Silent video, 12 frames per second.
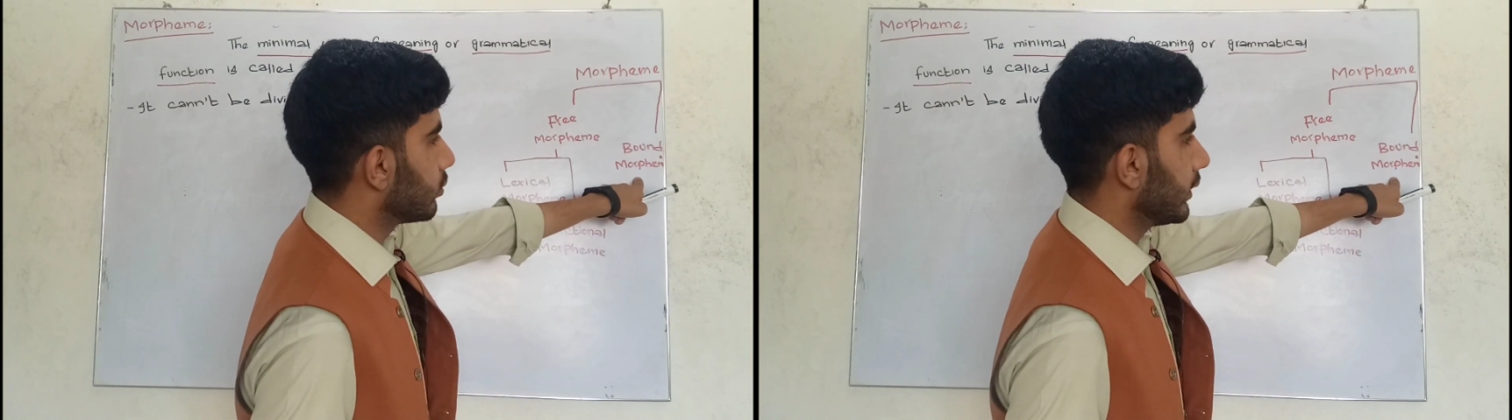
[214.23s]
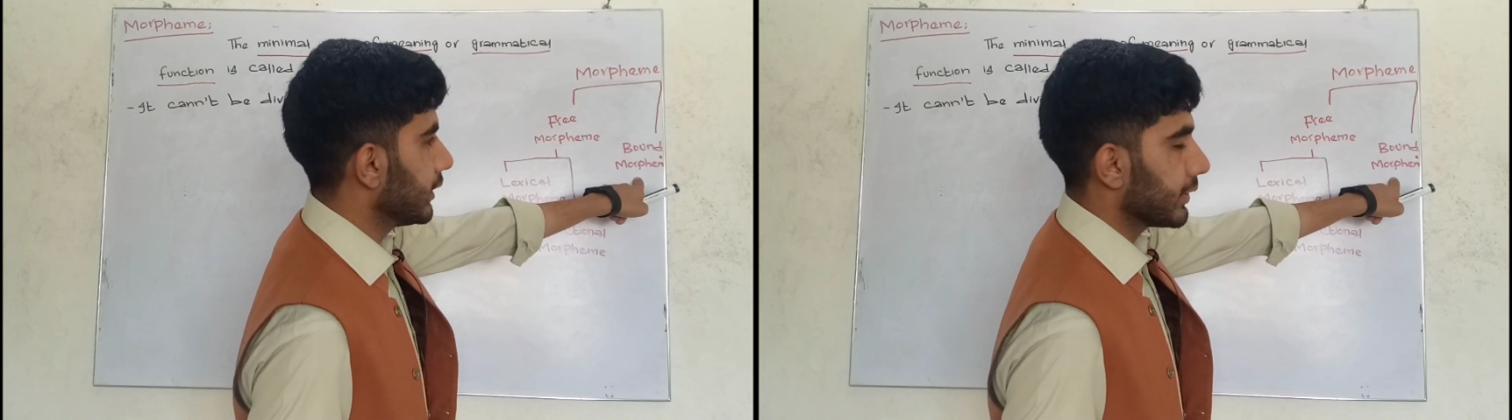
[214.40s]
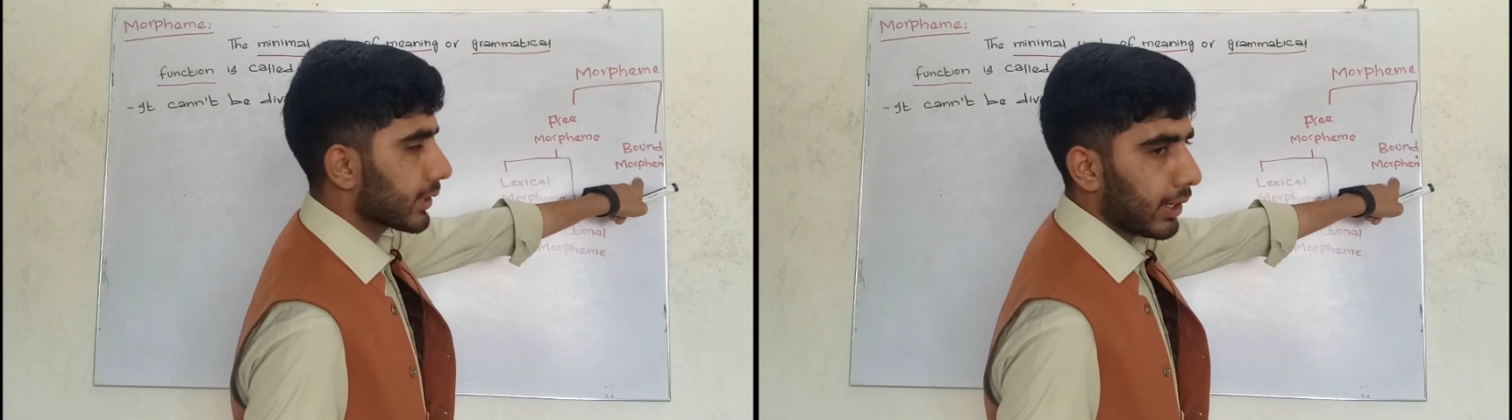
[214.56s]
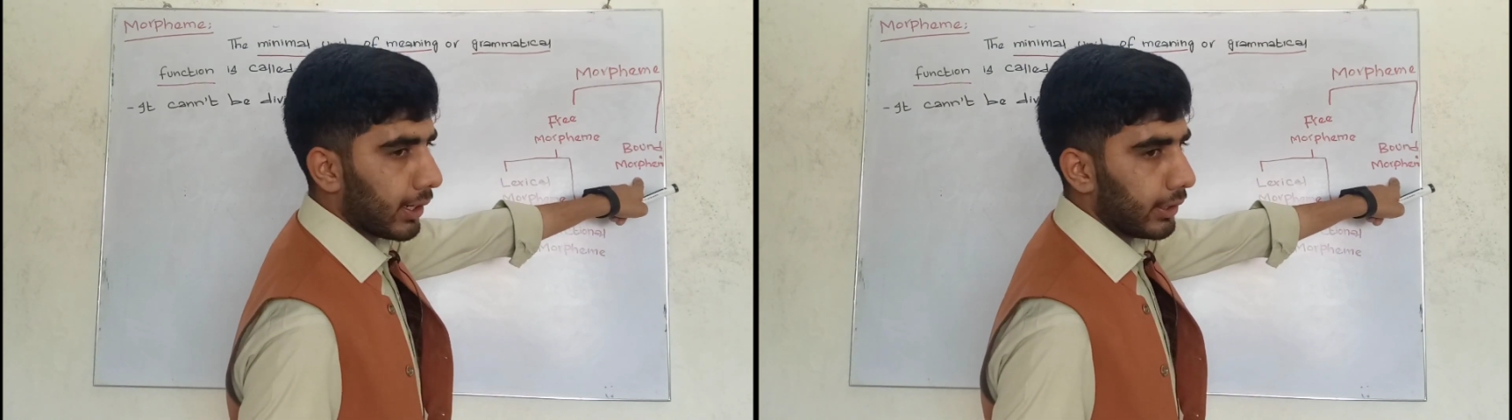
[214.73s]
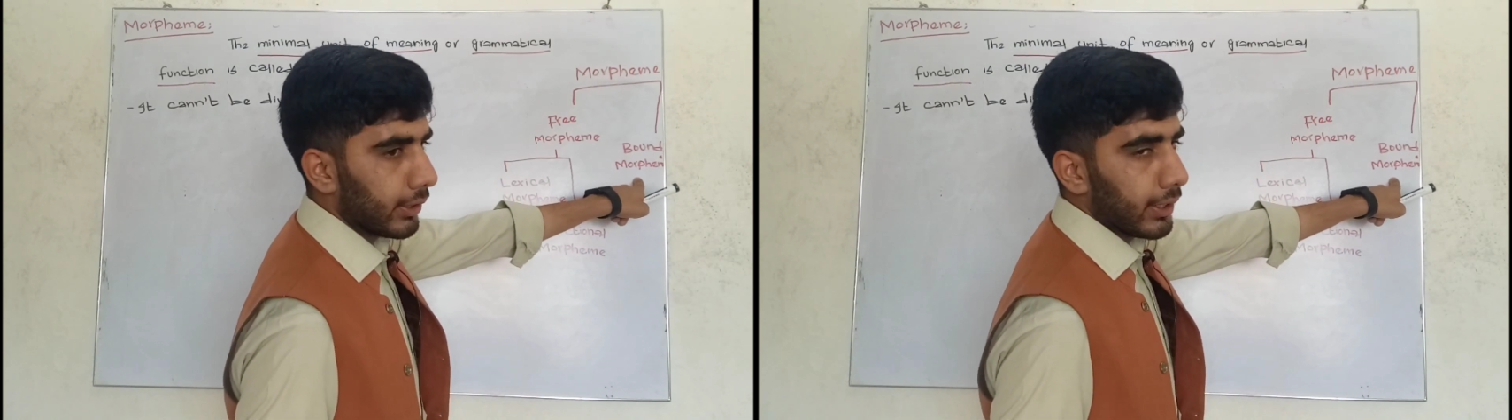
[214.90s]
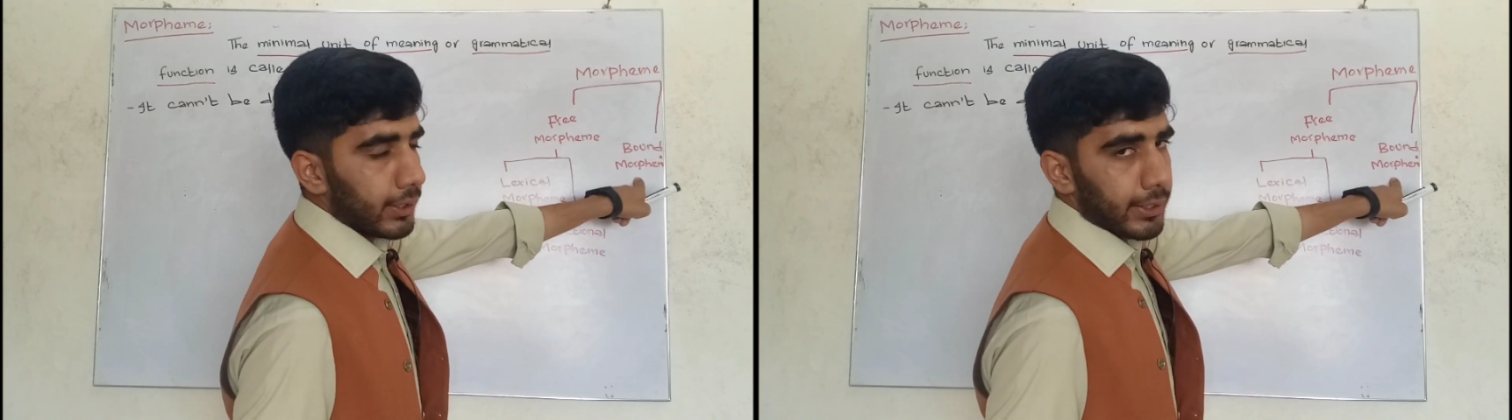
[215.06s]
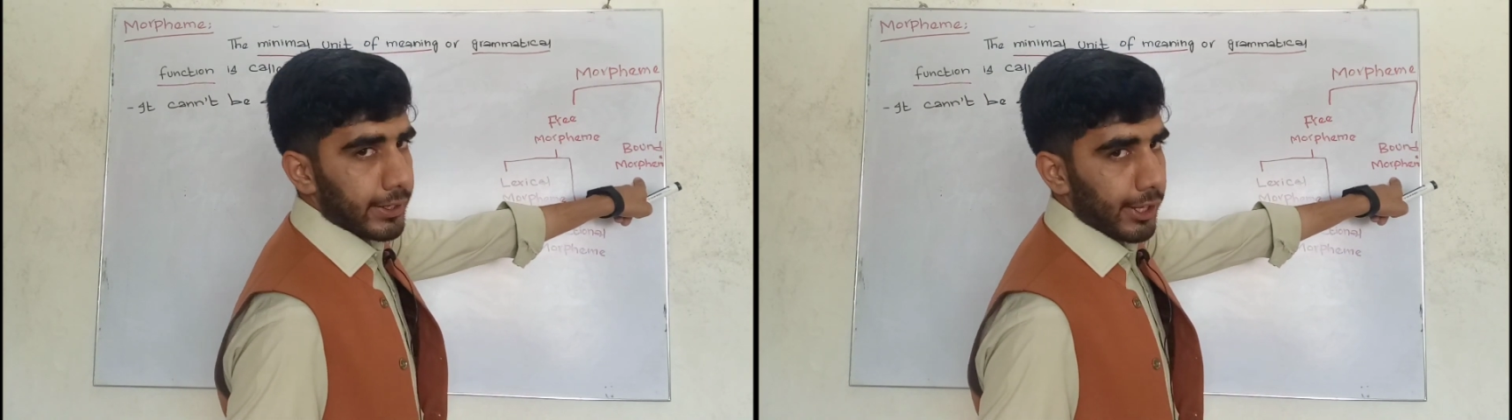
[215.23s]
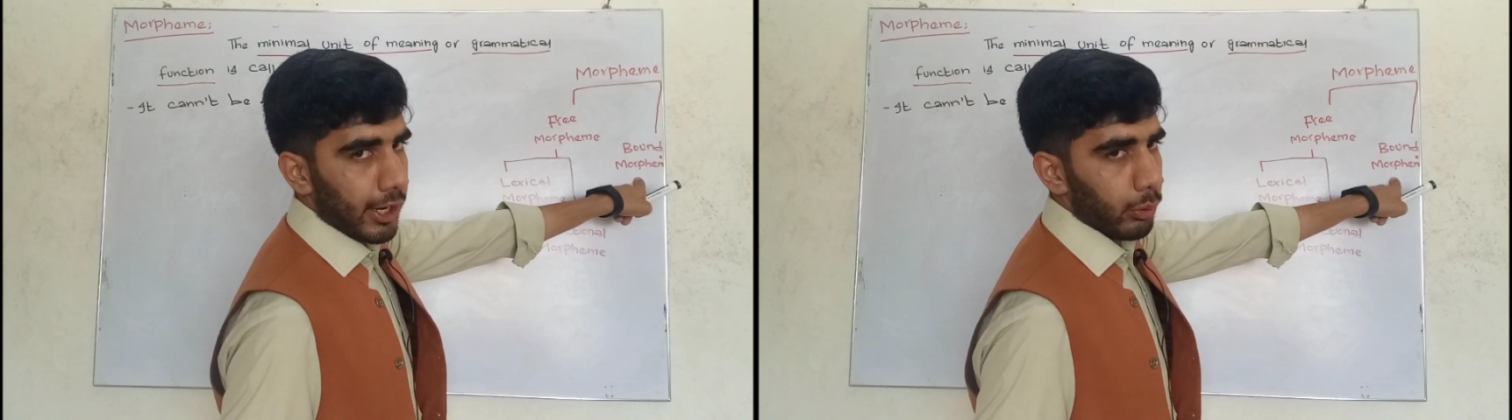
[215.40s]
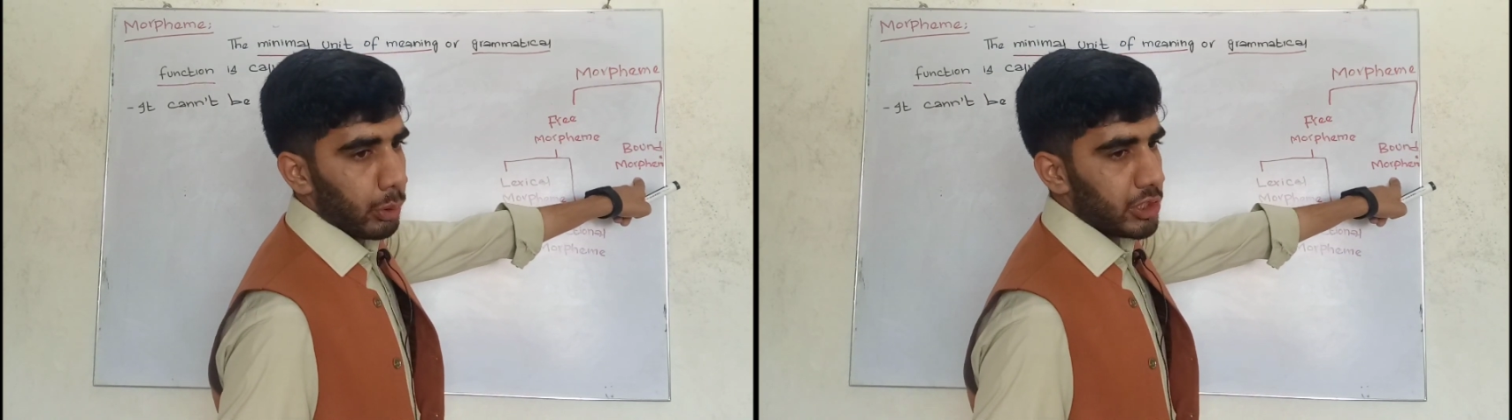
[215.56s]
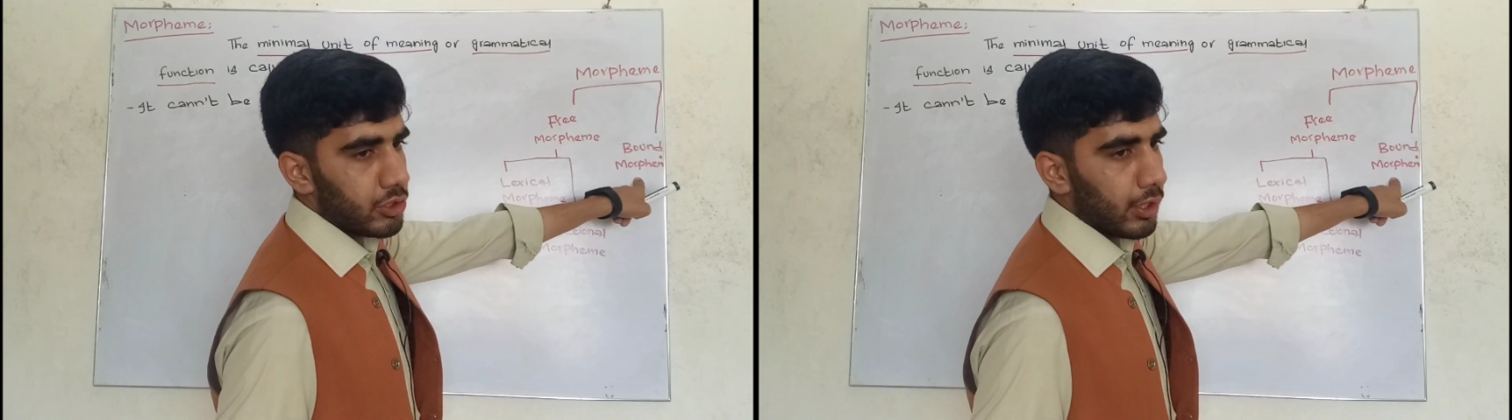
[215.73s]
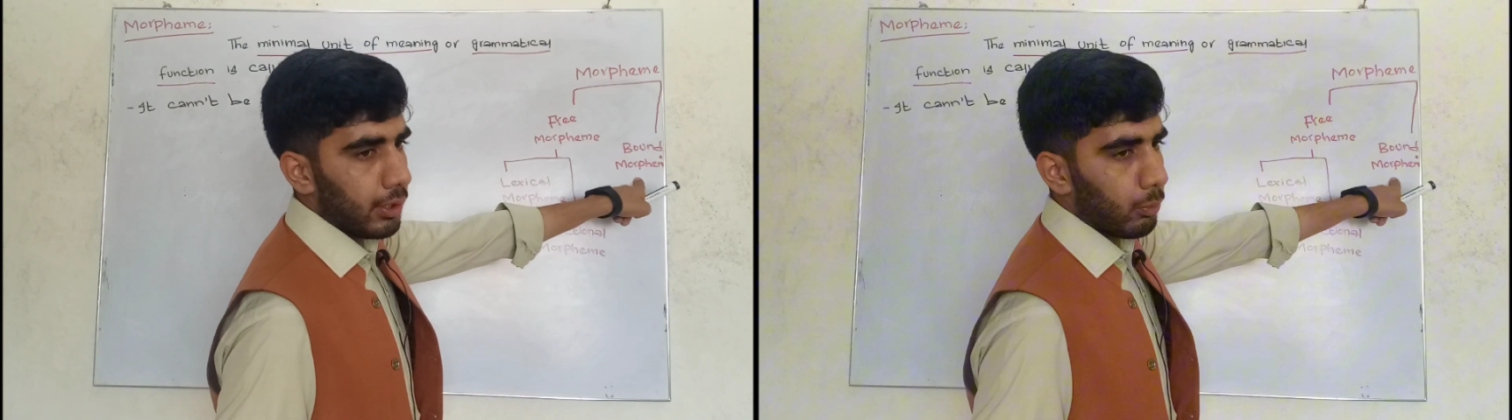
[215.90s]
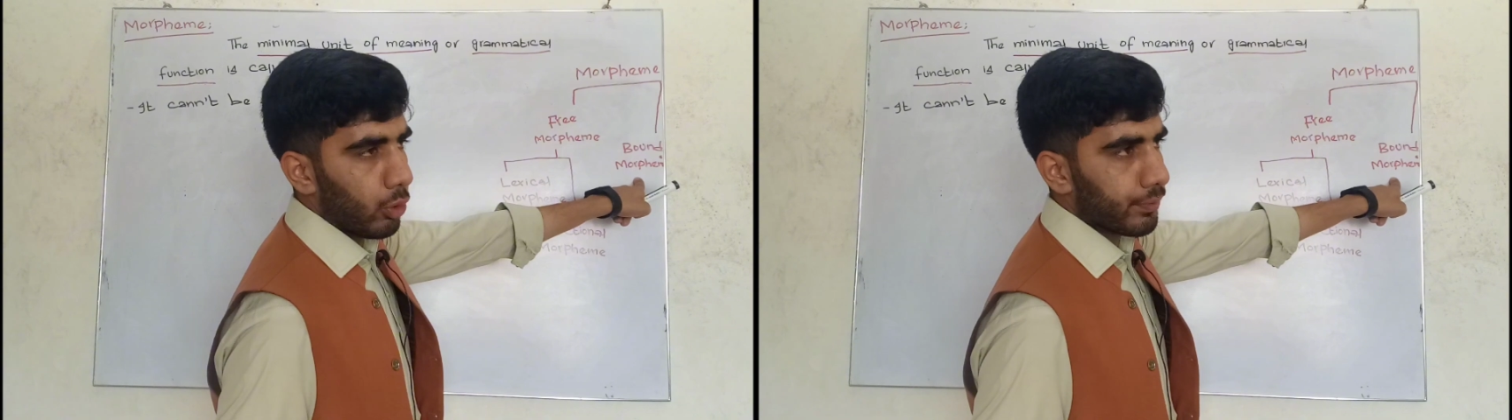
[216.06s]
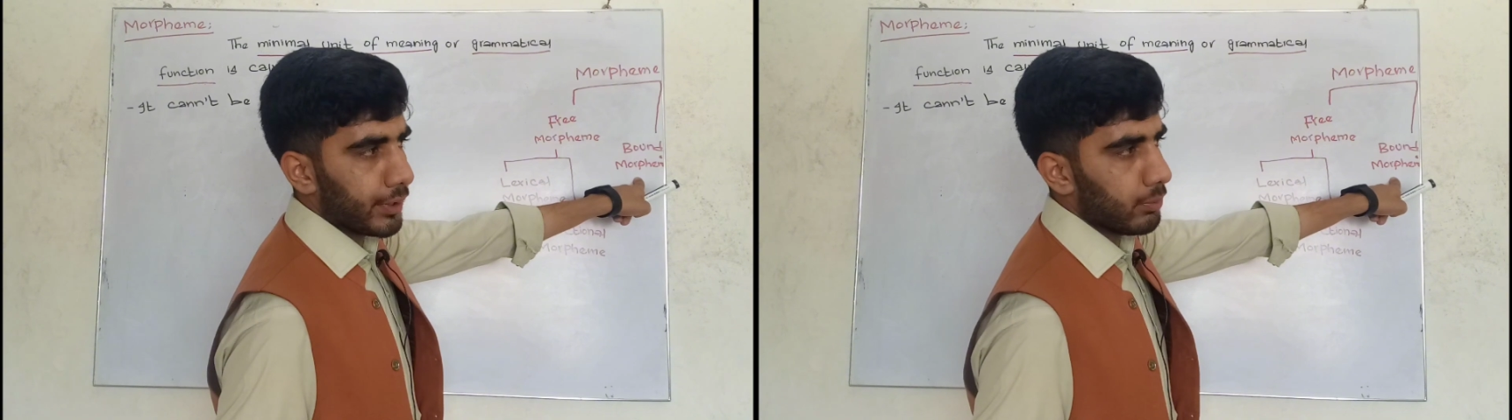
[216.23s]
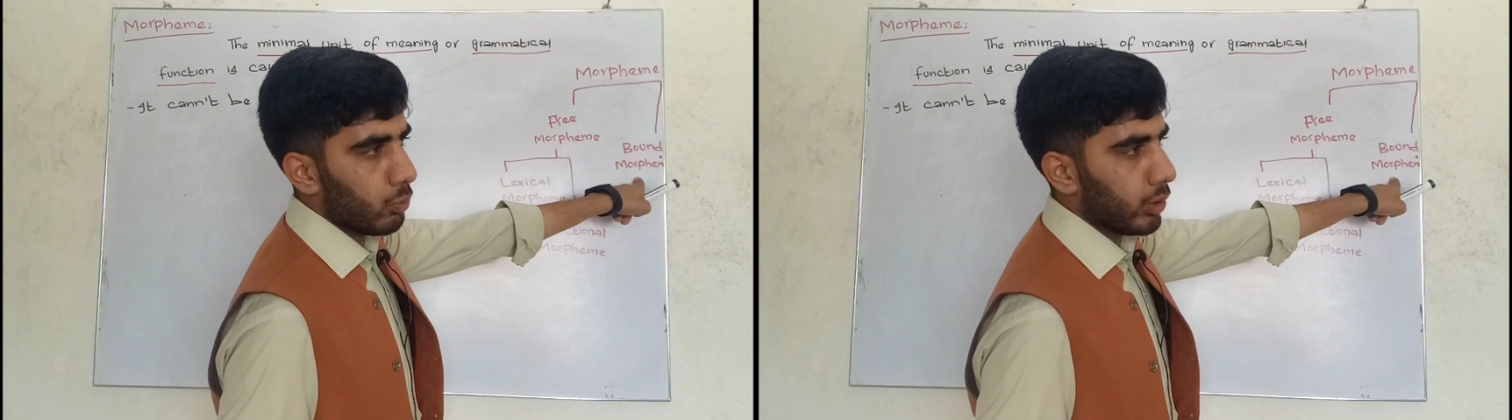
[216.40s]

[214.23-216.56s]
One is called derivational morpheme,